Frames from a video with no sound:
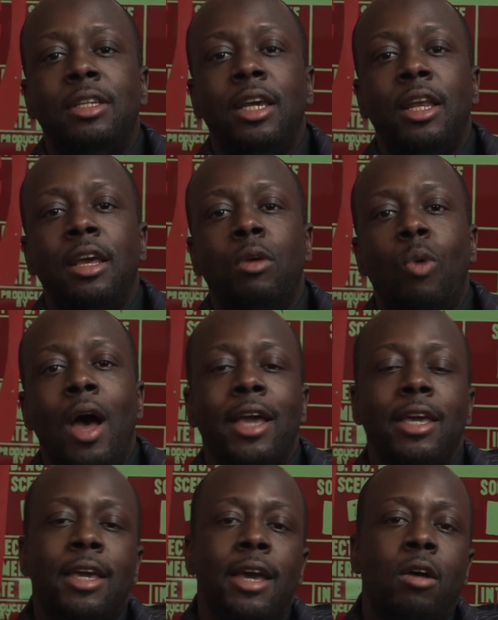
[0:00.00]
yele,
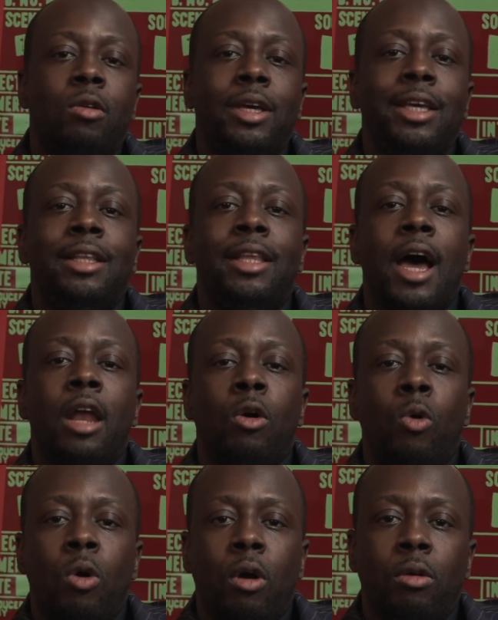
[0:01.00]

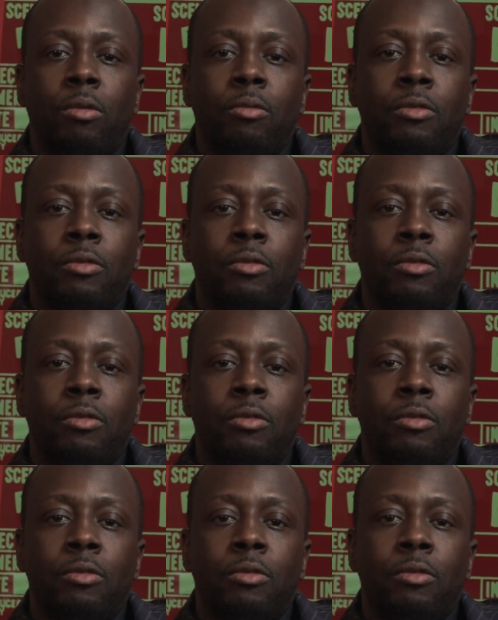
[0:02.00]
YELE.org.